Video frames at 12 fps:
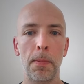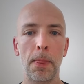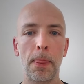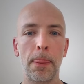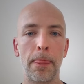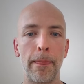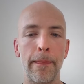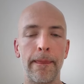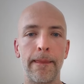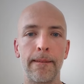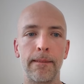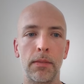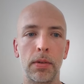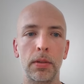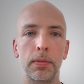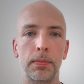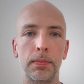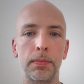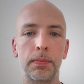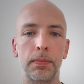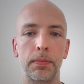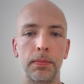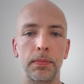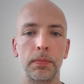
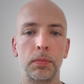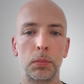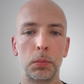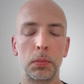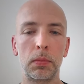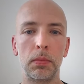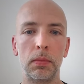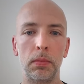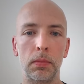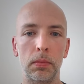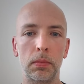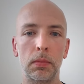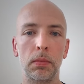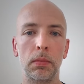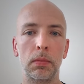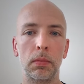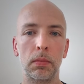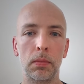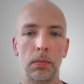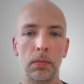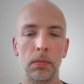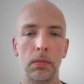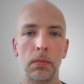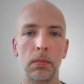
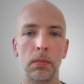The person shown says nothing.